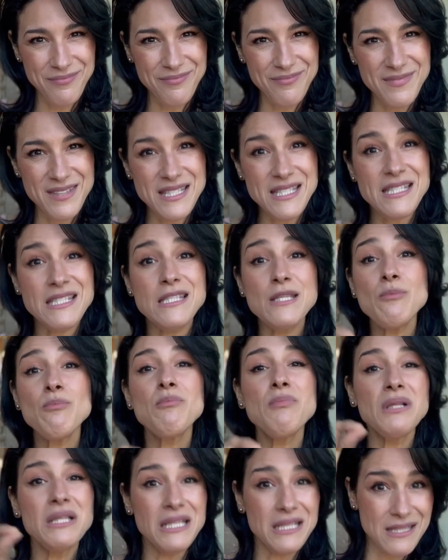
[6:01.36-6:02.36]

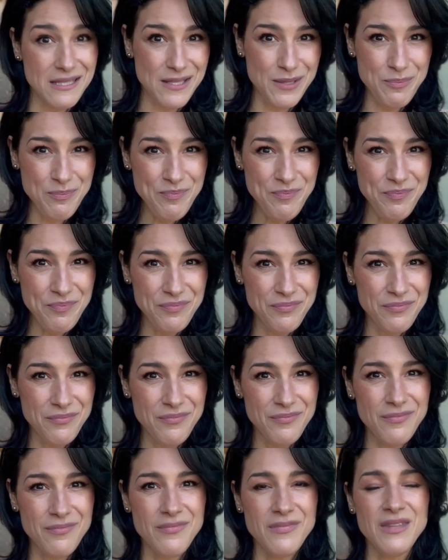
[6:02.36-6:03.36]
Symbolism
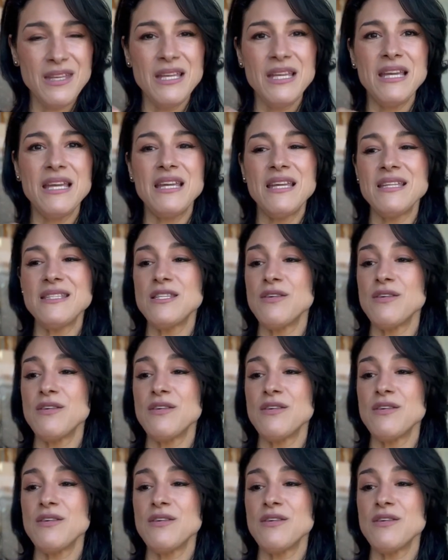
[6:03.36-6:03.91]
is